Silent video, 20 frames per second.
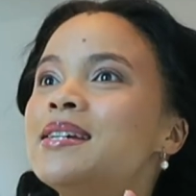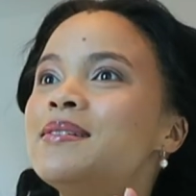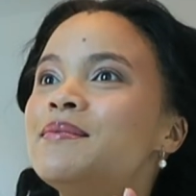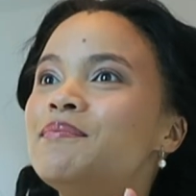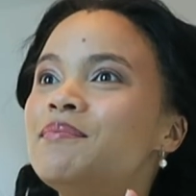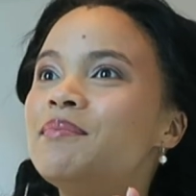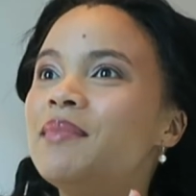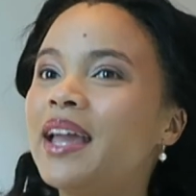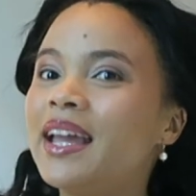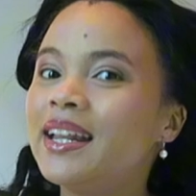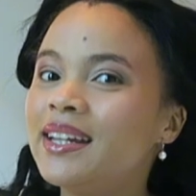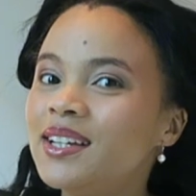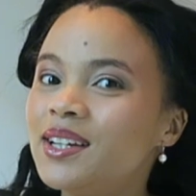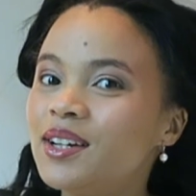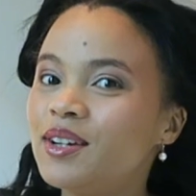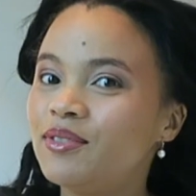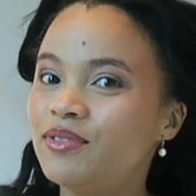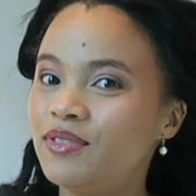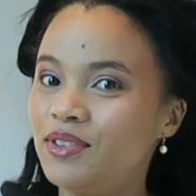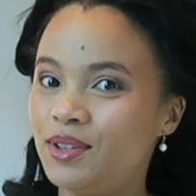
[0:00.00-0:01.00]
many
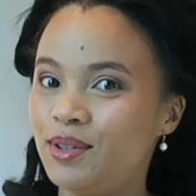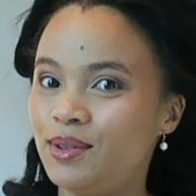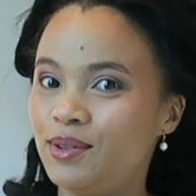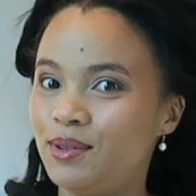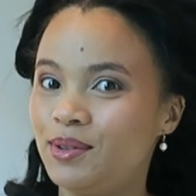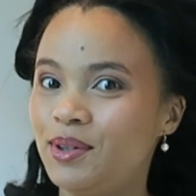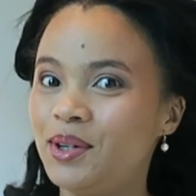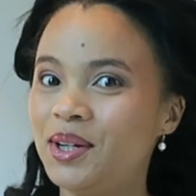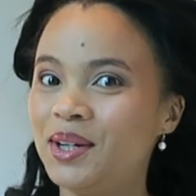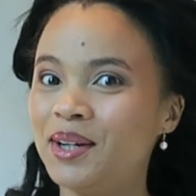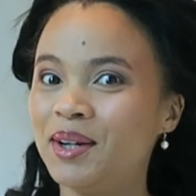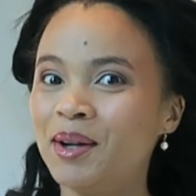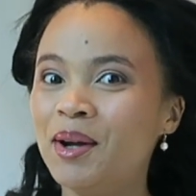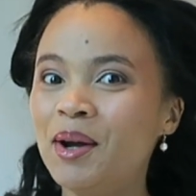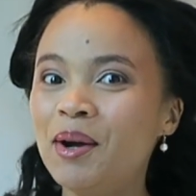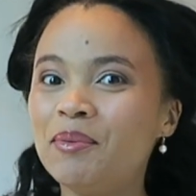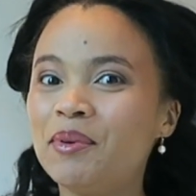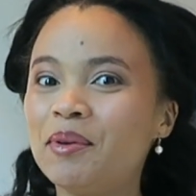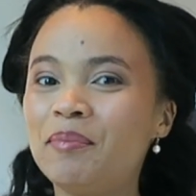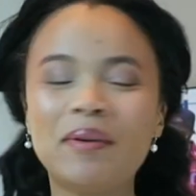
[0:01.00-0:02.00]
of
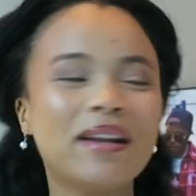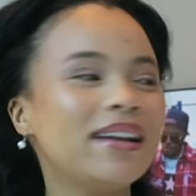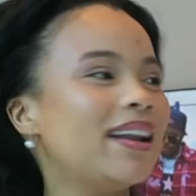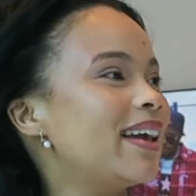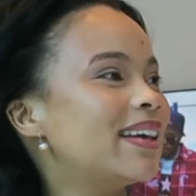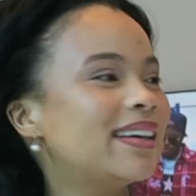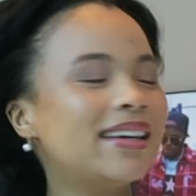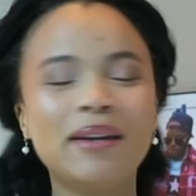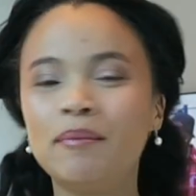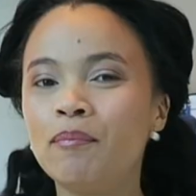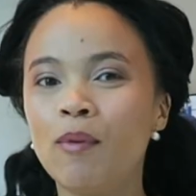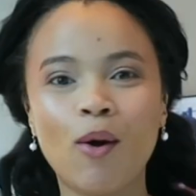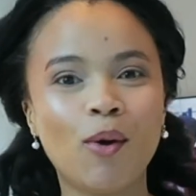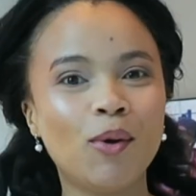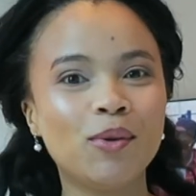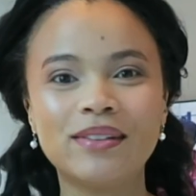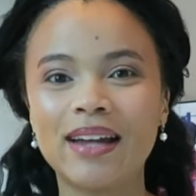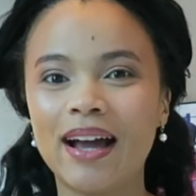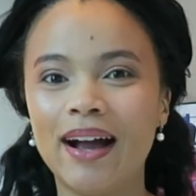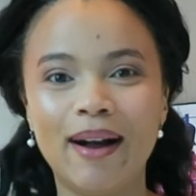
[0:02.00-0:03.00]
you would be like, Kim,
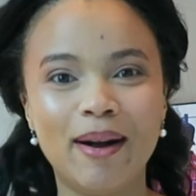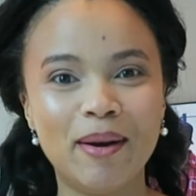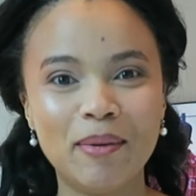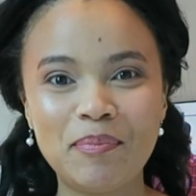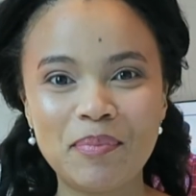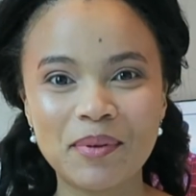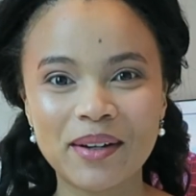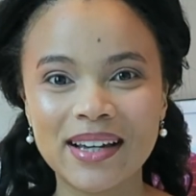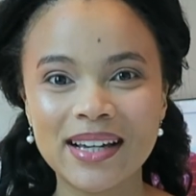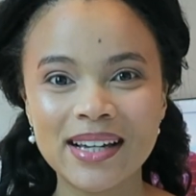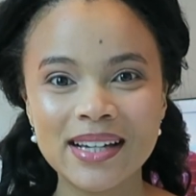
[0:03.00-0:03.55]
hold up.